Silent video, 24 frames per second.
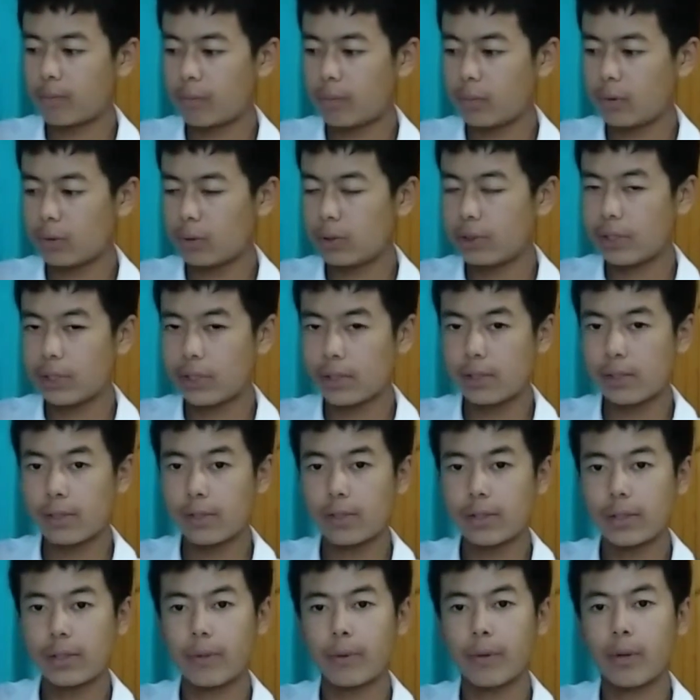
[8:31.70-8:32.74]
pull
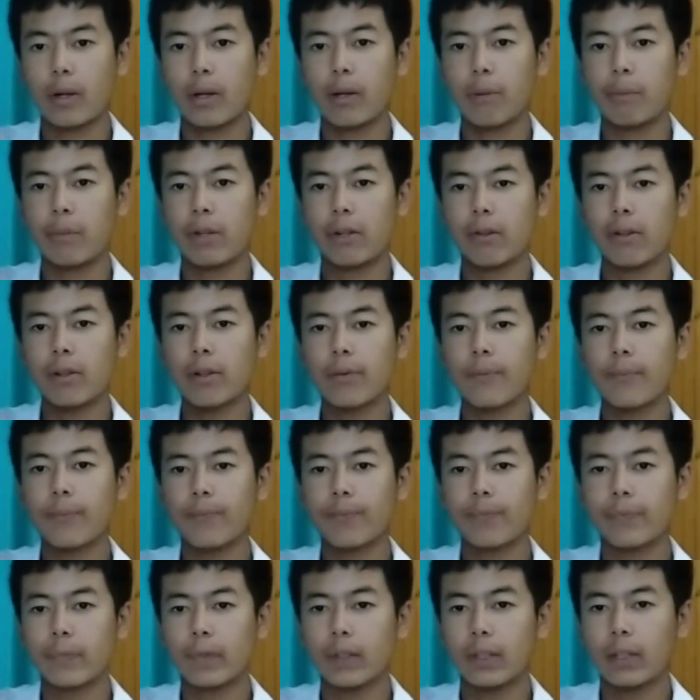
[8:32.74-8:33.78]
this mirror
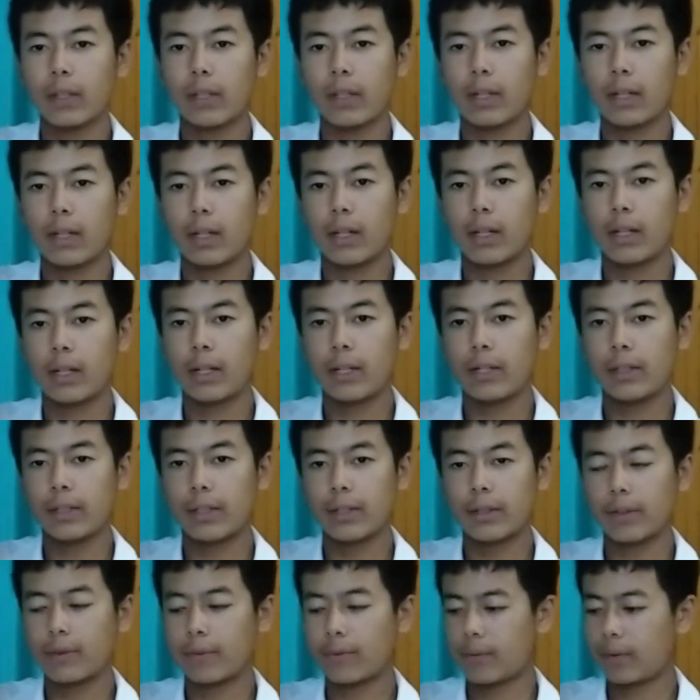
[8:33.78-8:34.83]
and
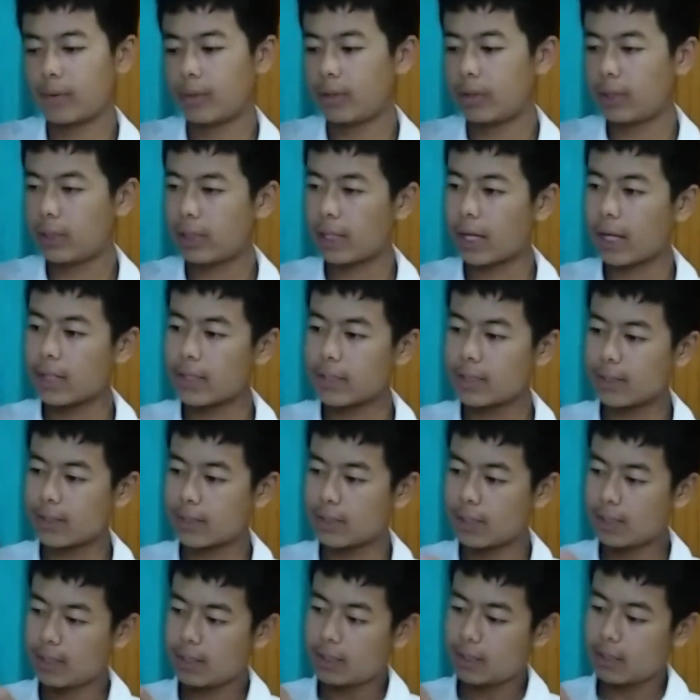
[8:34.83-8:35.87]
the
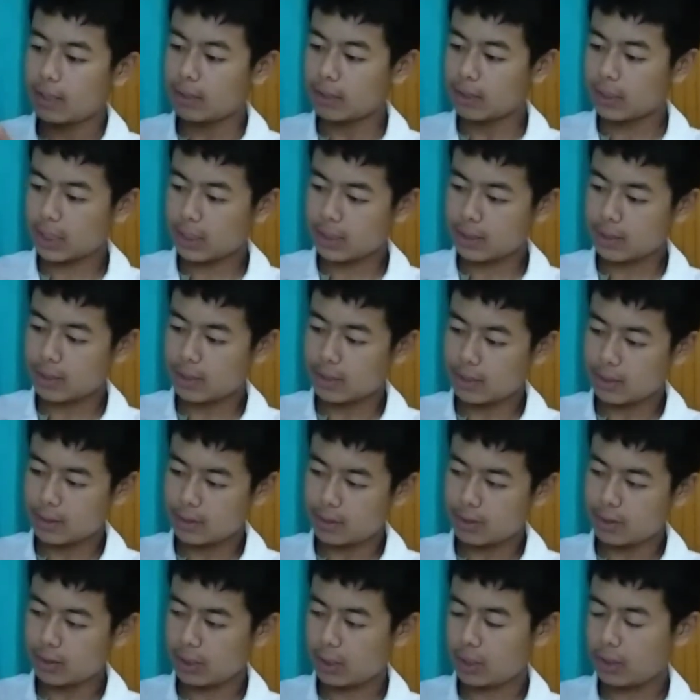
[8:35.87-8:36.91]
lights
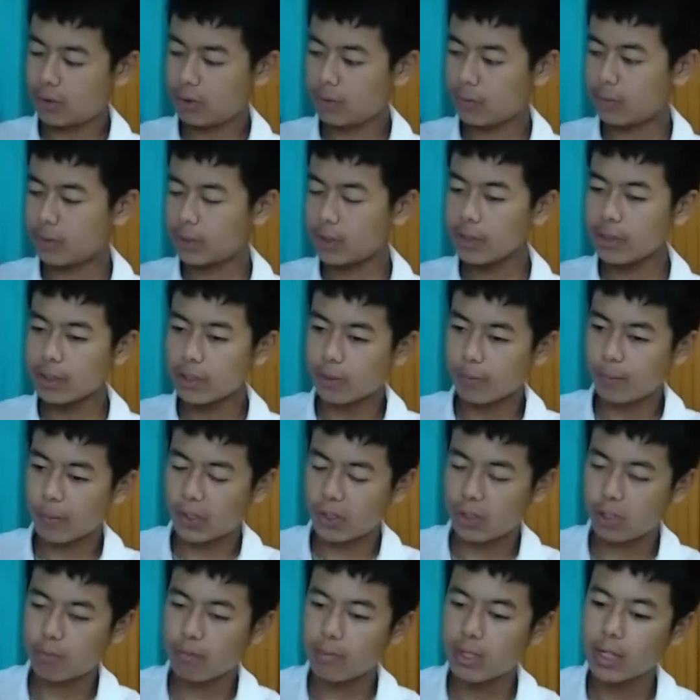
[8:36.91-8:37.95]
gets into the
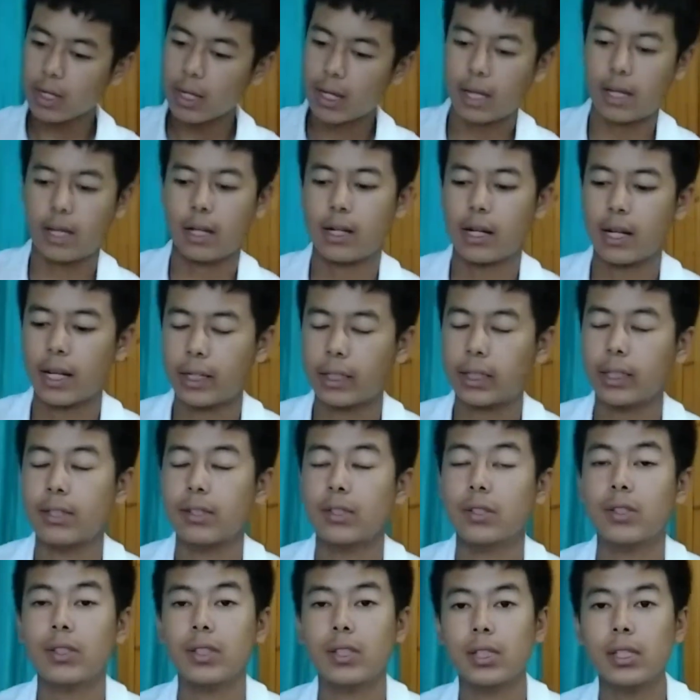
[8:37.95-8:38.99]
specimen and I
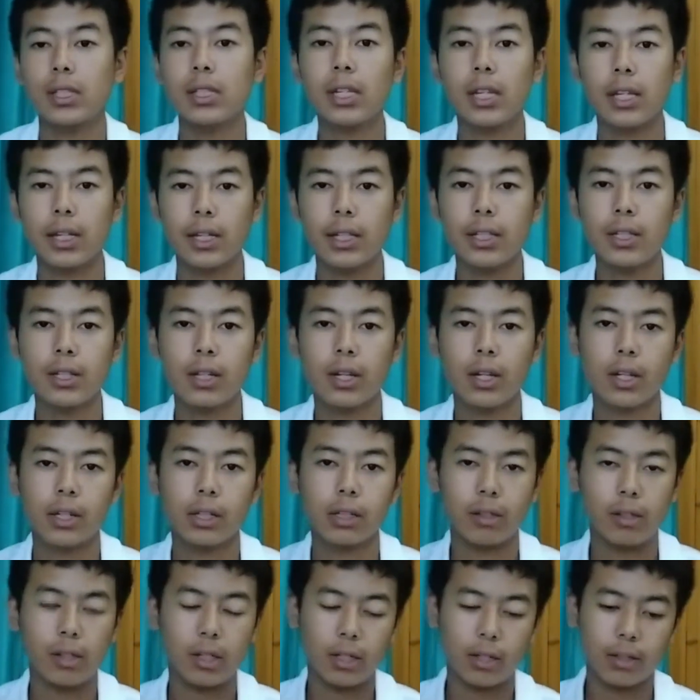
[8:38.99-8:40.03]
can see it
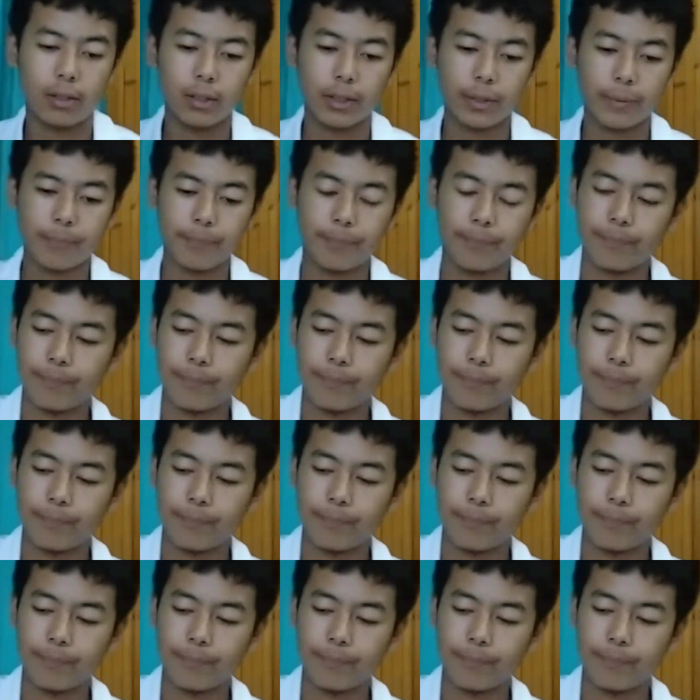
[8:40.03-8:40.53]
clearly.